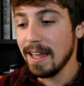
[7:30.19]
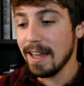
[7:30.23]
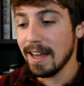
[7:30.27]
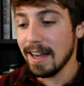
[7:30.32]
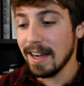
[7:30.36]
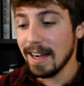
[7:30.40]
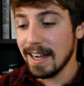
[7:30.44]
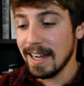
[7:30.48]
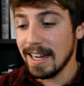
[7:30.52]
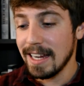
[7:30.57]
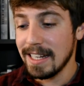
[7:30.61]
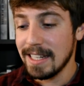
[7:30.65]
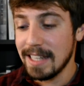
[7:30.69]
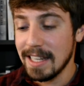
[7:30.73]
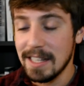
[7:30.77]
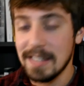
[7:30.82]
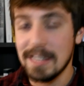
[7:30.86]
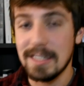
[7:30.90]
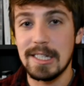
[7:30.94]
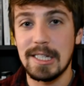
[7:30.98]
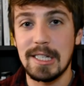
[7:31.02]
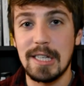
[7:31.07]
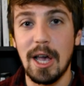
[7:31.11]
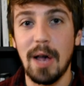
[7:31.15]
it
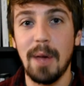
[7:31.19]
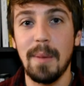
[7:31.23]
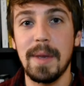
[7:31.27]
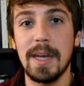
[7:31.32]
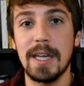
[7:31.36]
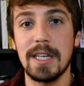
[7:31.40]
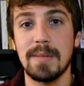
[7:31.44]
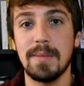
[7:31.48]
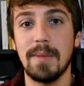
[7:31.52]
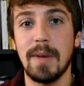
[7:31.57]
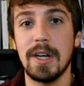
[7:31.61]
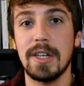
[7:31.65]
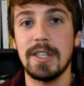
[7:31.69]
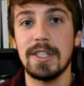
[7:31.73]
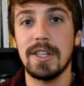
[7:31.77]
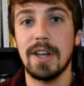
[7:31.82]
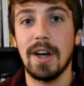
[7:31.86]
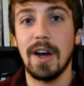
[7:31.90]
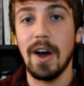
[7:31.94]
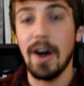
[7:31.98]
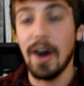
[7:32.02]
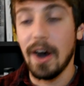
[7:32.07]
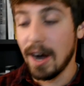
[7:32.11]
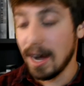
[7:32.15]
didn't sell me as much
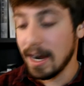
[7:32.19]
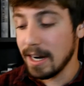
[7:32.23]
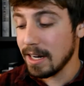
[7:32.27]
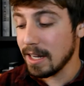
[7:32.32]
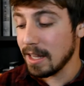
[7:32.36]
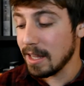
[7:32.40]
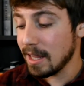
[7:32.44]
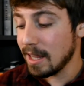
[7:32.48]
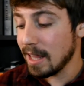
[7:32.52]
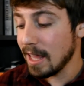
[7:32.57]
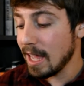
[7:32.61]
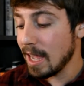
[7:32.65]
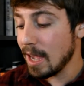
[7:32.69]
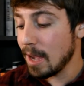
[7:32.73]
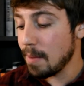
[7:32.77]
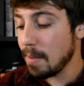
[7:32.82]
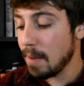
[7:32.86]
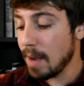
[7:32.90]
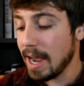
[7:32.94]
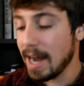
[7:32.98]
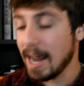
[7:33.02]
on them.